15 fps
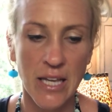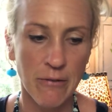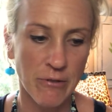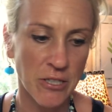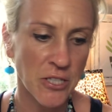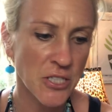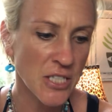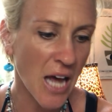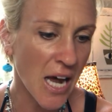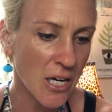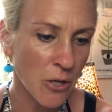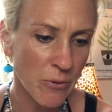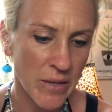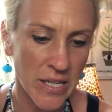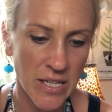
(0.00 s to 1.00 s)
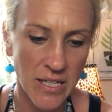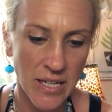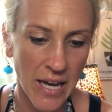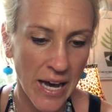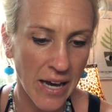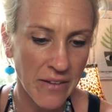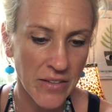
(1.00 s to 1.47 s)
they were shadowy,
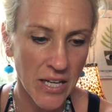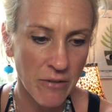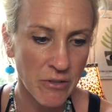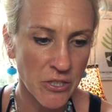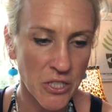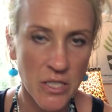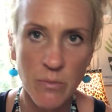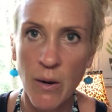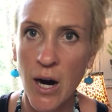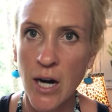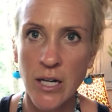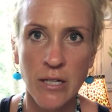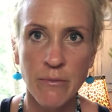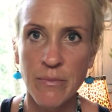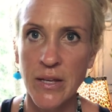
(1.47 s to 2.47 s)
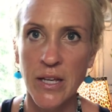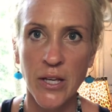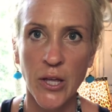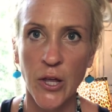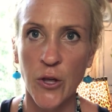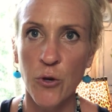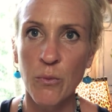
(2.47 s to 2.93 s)
and they were just part of
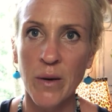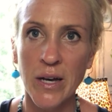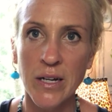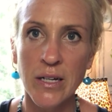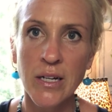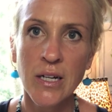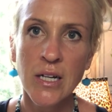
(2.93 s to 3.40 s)
being human.